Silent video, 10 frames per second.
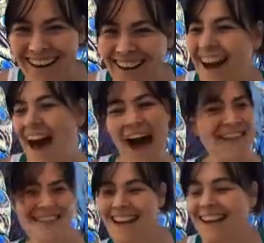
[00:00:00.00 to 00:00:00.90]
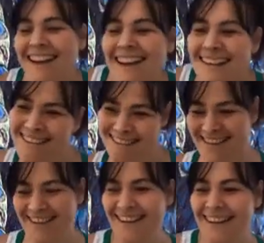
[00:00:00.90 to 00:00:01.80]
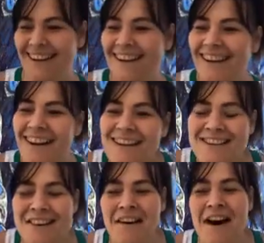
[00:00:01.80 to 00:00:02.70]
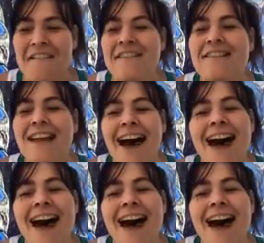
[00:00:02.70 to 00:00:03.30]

I'll take it. So I'm glad